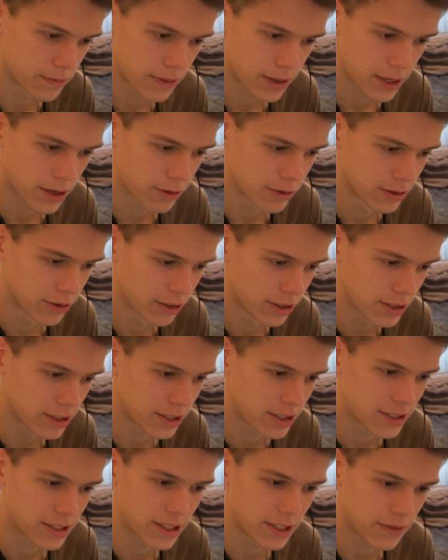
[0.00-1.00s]
And I looked
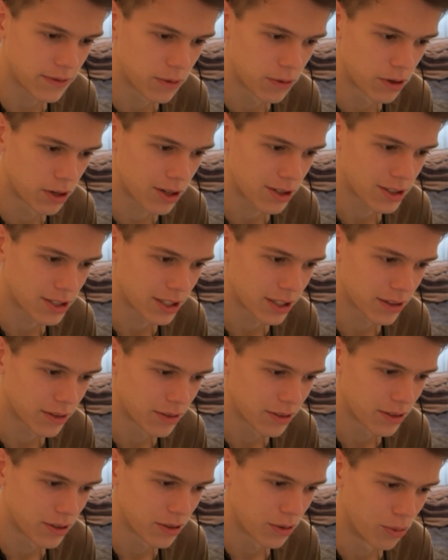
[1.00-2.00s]
at c4, and I was like,
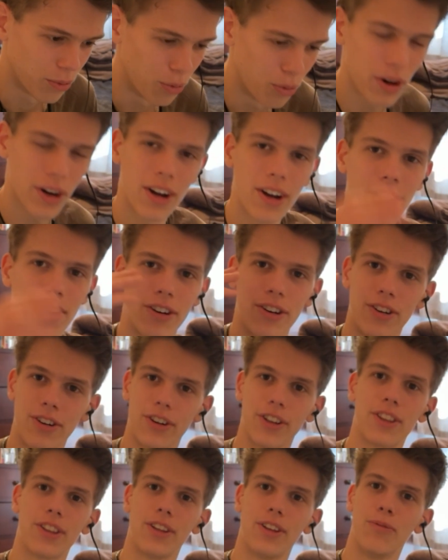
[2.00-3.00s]
what on
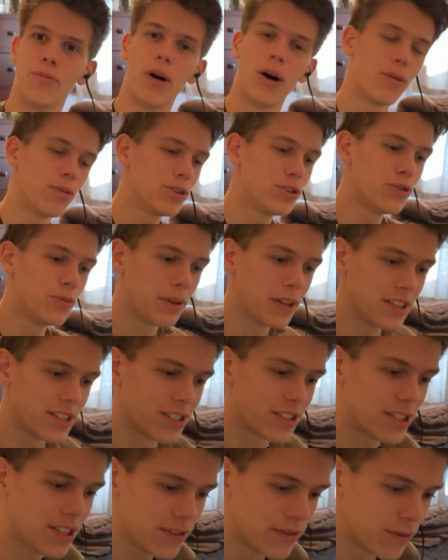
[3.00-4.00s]
earth? Why would you play
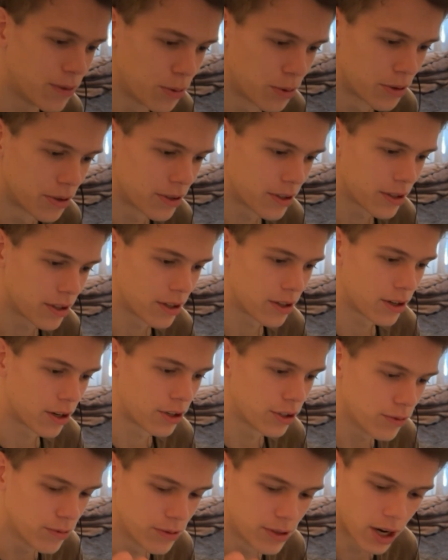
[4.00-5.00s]
c4? Are
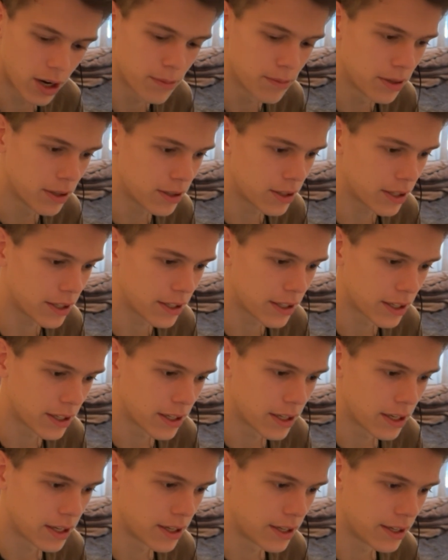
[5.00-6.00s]
you dumb? Like,
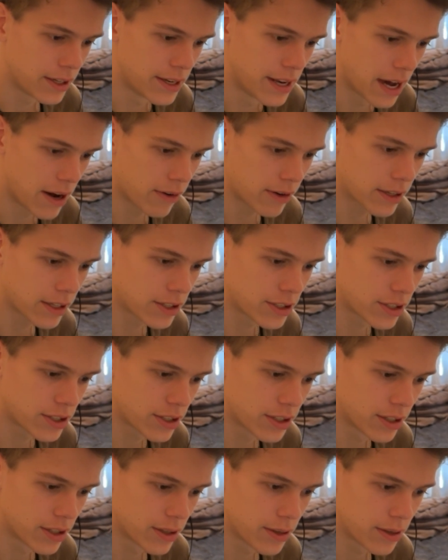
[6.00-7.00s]
now I can just
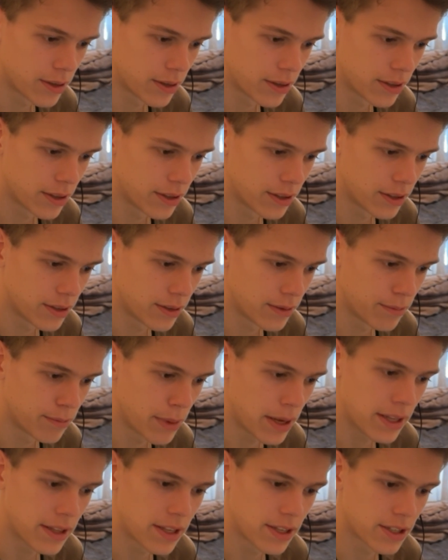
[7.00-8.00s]

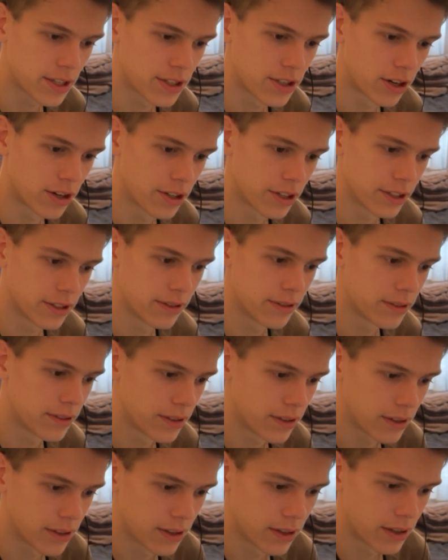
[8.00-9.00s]
make this a target.
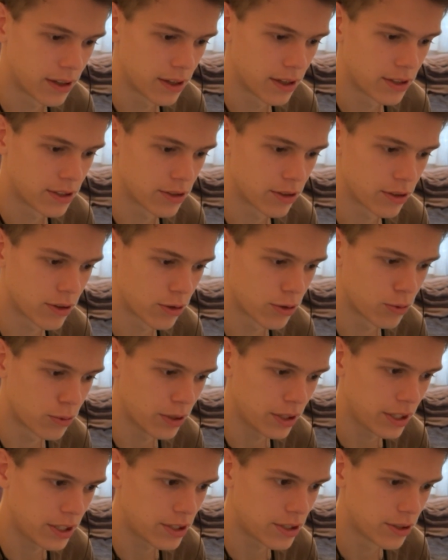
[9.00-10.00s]
So I go
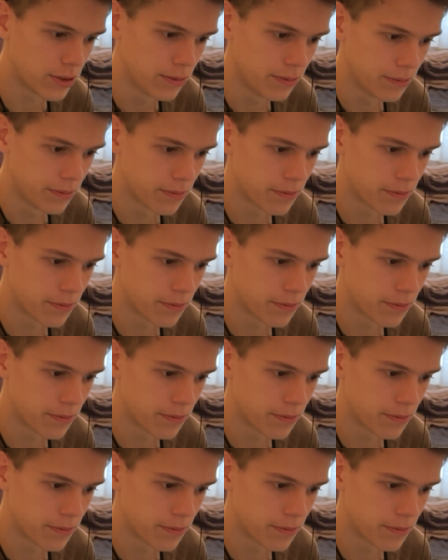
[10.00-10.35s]
queen e2.